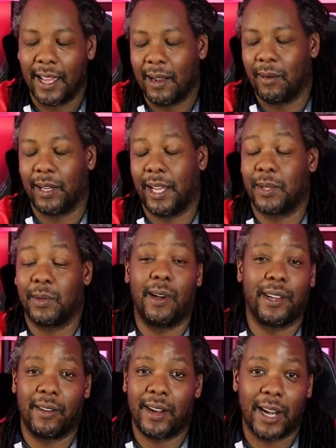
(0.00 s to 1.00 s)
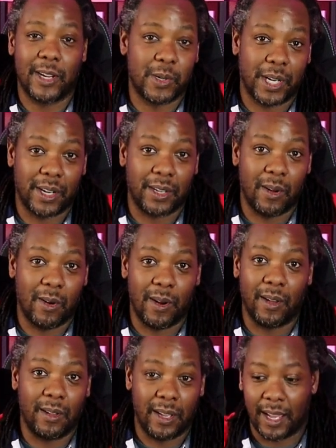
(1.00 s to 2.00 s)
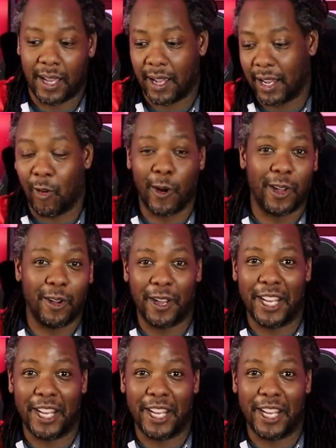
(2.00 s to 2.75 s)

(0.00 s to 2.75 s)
Well, guess what? You're not triggering the oil